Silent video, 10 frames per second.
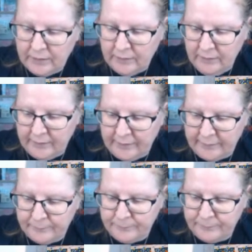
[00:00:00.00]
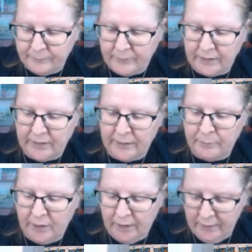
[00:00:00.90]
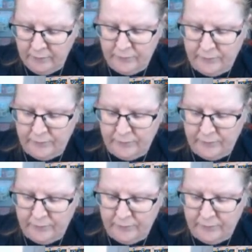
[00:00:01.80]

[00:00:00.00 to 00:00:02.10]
Okay. I have...